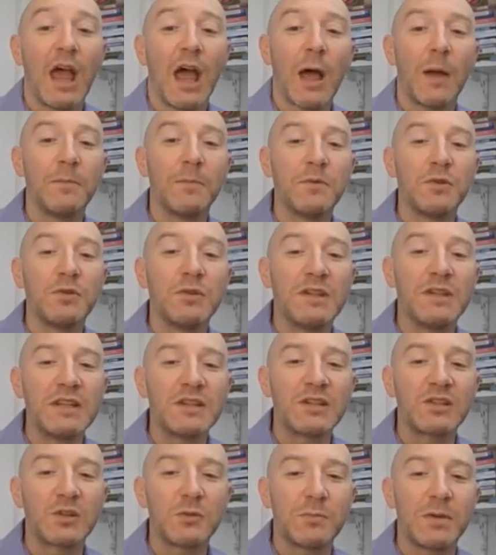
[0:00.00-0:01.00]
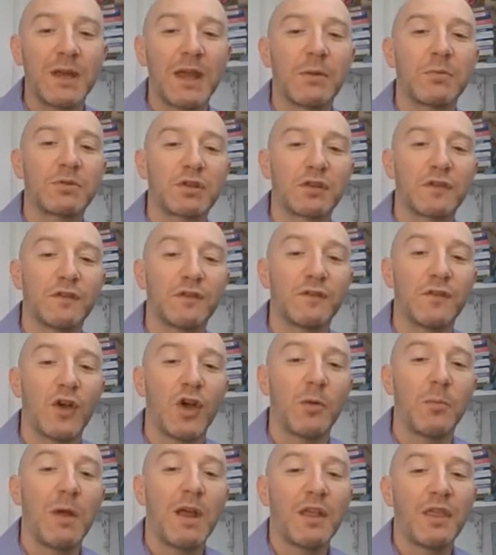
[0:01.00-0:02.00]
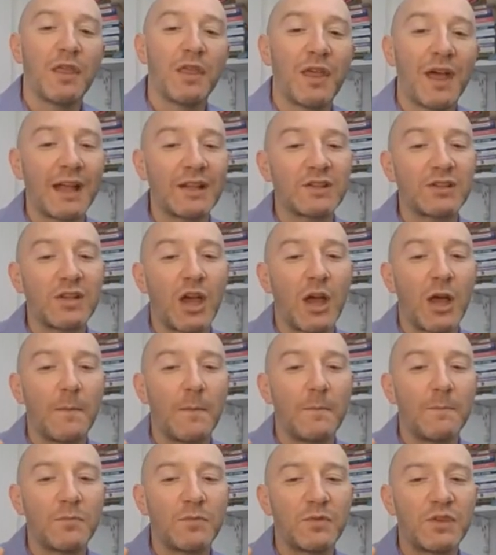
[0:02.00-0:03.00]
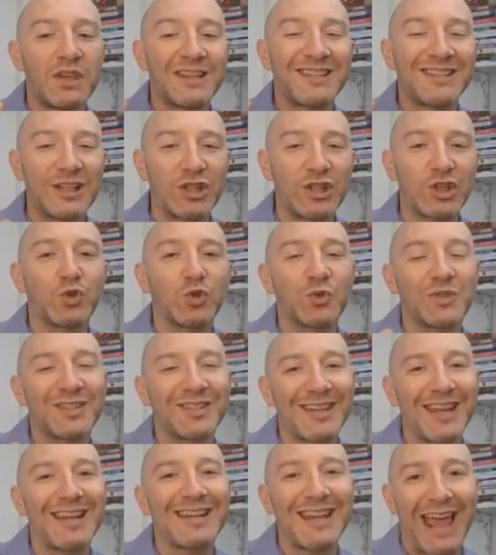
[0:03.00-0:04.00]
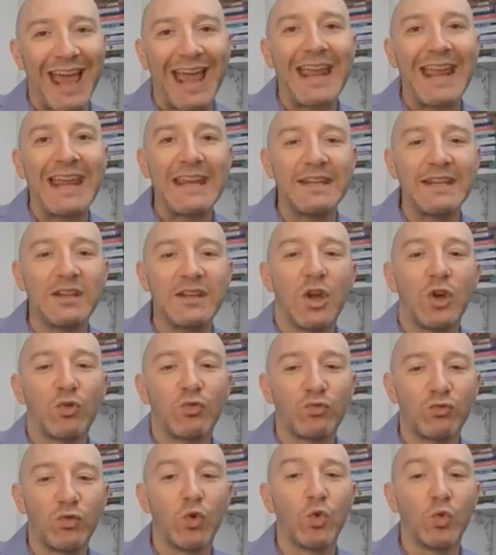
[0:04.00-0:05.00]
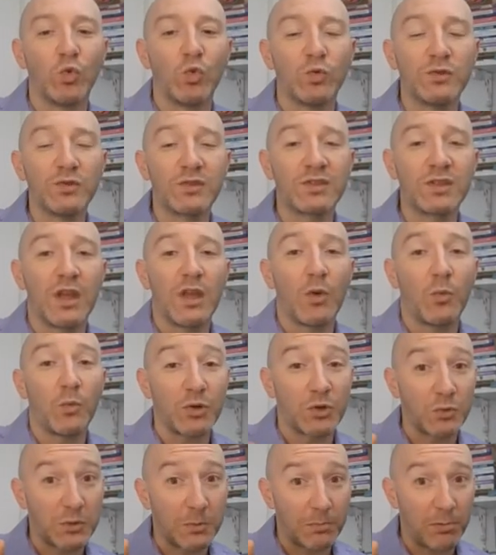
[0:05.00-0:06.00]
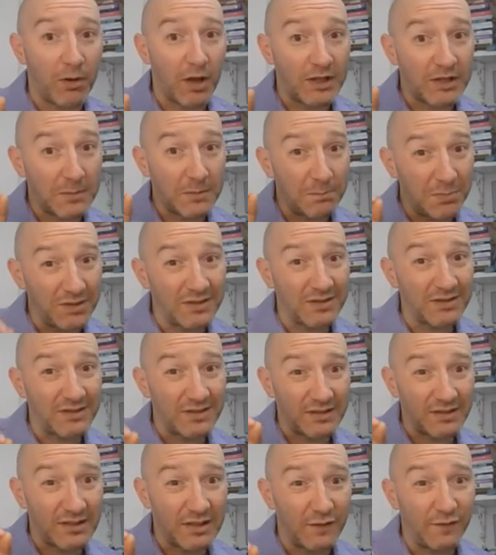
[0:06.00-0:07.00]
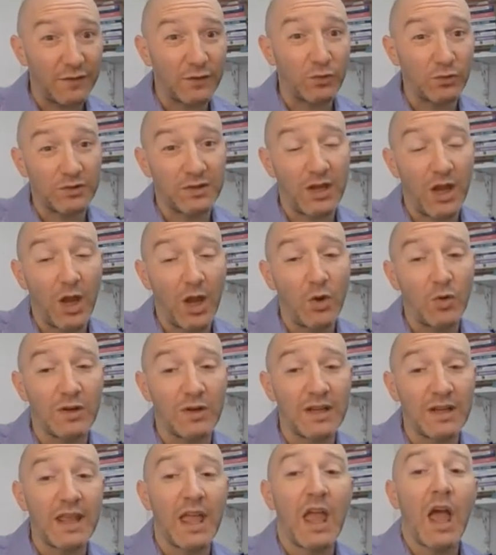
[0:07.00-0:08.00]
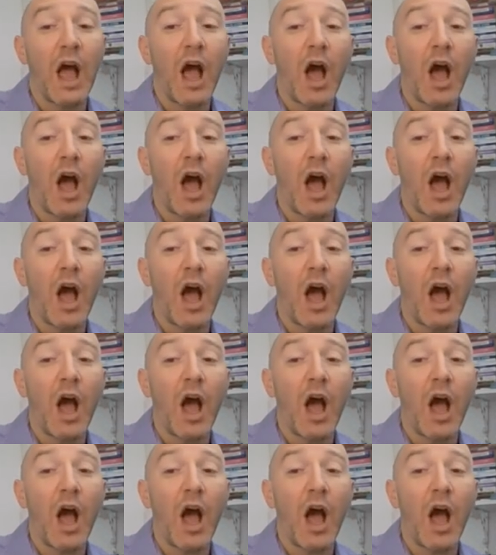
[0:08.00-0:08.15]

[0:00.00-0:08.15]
You need to be able to confirm that the additional state aid rules, which would apply to businesses in difficulty only,